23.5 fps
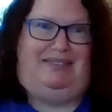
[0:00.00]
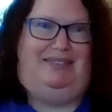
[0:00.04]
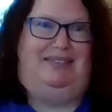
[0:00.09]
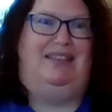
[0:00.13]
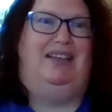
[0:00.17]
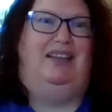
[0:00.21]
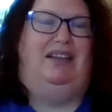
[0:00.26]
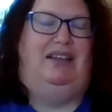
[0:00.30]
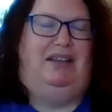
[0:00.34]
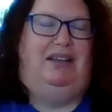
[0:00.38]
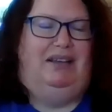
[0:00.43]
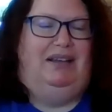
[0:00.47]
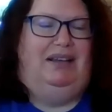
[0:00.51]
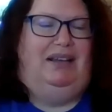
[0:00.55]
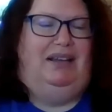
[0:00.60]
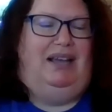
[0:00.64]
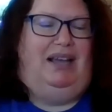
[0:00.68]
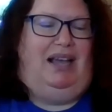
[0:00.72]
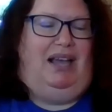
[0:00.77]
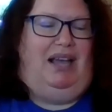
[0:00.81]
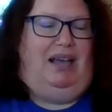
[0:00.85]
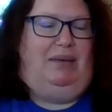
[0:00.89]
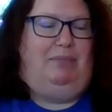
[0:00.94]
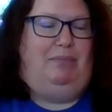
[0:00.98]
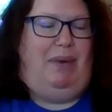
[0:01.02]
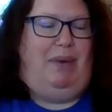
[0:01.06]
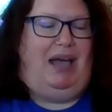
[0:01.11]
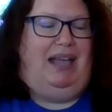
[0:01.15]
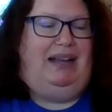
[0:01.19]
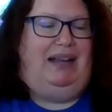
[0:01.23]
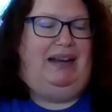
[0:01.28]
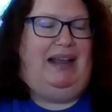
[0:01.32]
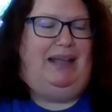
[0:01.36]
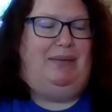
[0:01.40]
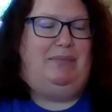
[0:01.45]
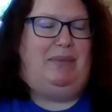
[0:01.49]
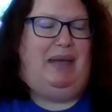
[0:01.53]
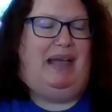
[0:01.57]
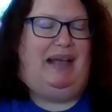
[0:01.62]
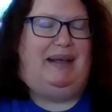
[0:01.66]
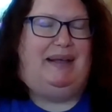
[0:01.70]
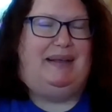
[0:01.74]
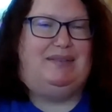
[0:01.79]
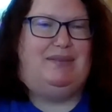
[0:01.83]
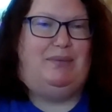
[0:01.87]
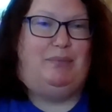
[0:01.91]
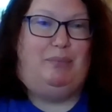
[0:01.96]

Yeah. My name has